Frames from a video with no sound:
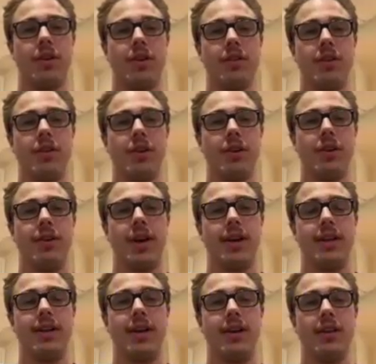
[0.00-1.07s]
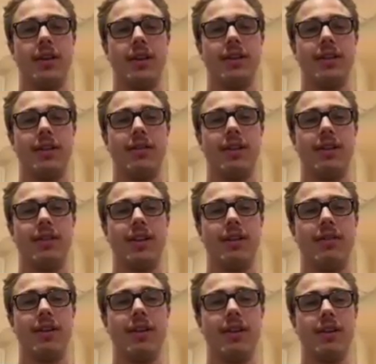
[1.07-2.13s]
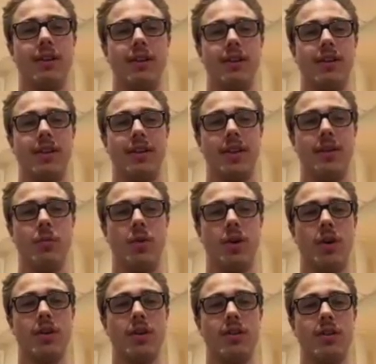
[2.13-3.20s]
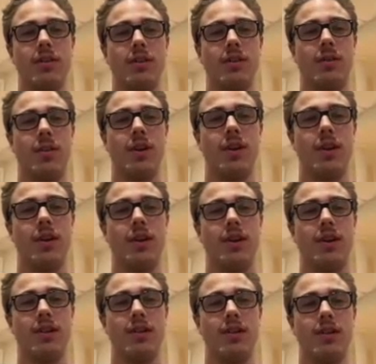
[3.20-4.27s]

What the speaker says: Toronto though? Like you dieted down to like 77 and then water cutter.